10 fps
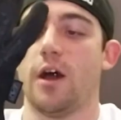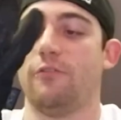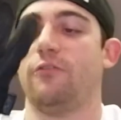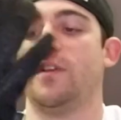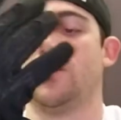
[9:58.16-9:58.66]

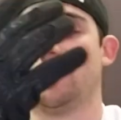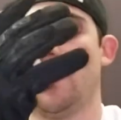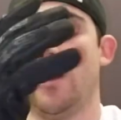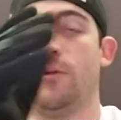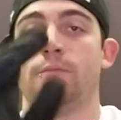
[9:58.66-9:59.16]
not fit as
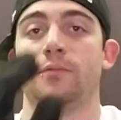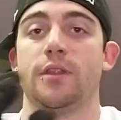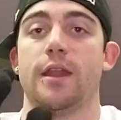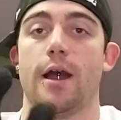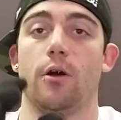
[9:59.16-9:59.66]
well.
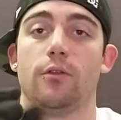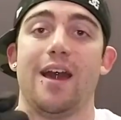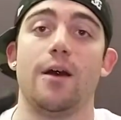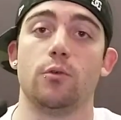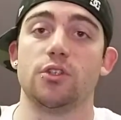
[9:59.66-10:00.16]
Now,
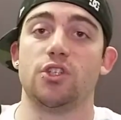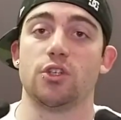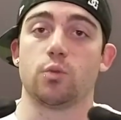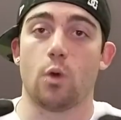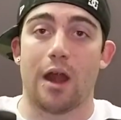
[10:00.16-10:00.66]
that was
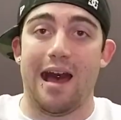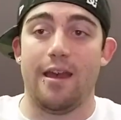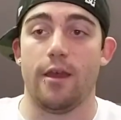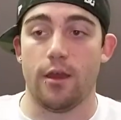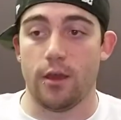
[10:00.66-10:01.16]
just what
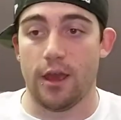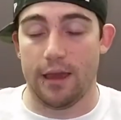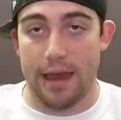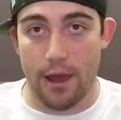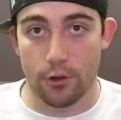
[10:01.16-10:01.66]
I
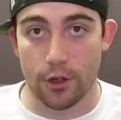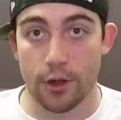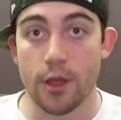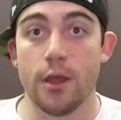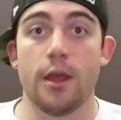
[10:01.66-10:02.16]

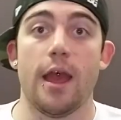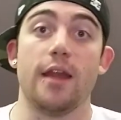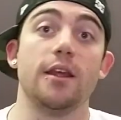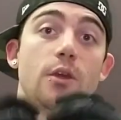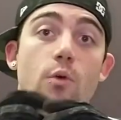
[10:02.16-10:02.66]
encountered,
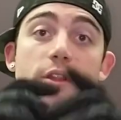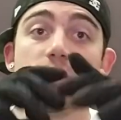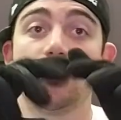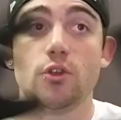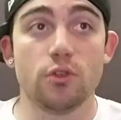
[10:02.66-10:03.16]
And anyone that's